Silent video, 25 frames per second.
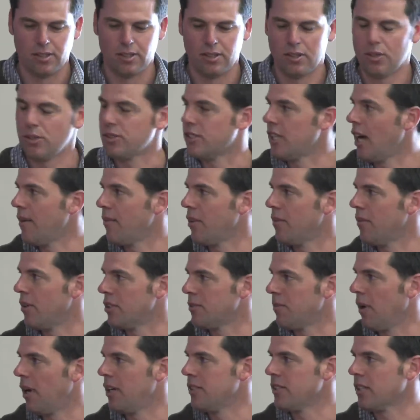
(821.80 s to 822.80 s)
or some of them I
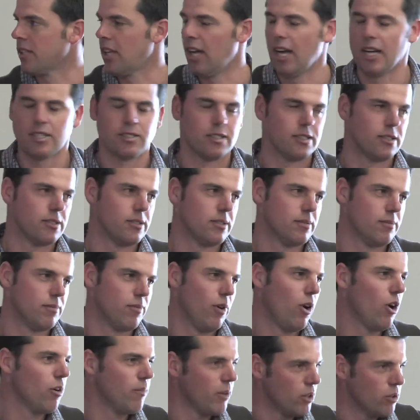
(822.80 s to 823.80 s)
suppose are classed as
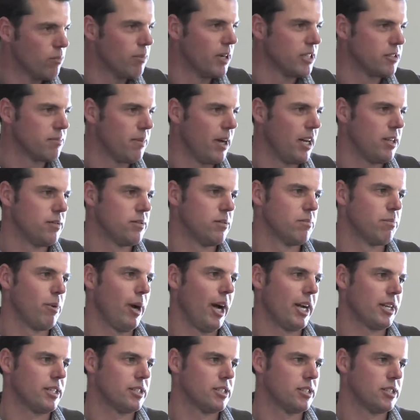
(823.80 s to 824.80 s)
environmental best management
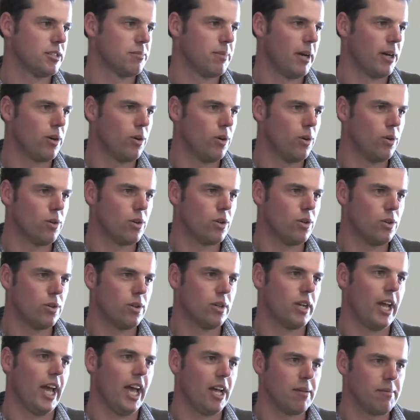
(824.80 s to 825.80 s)
practices, but all
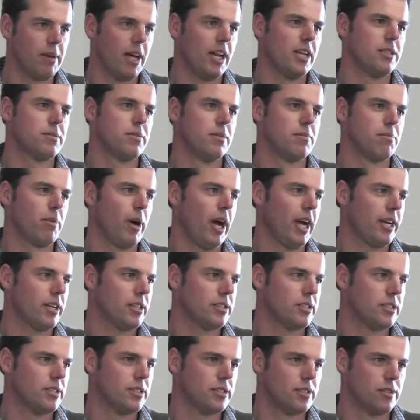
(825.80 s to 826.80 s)
good land management
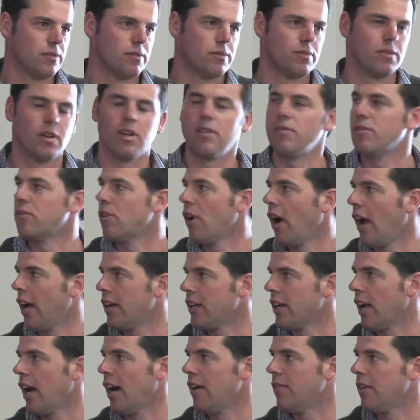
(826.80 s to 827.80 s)
practices of
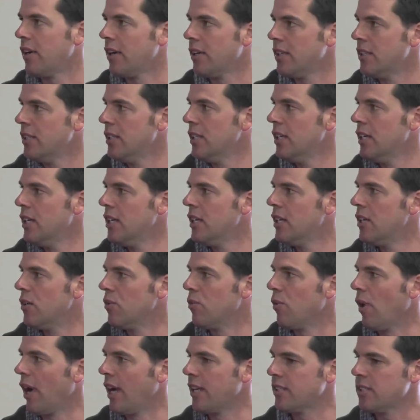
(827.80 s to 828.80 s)
ground cover,
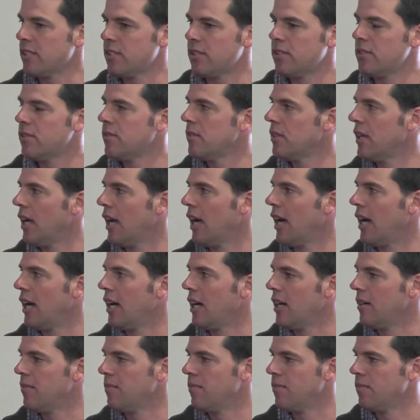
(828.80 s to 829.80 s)
rests,
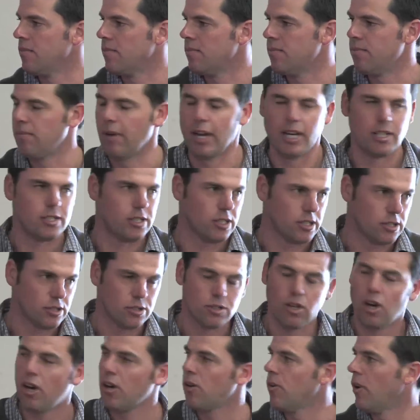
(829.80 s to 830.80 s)
managing
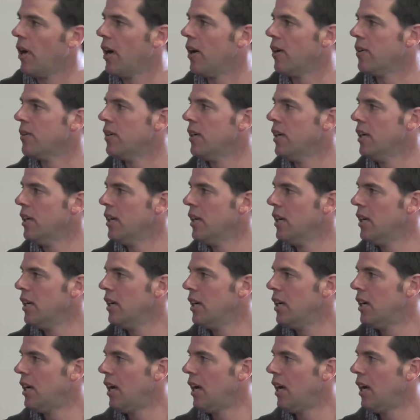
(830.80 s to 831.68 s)
stock well.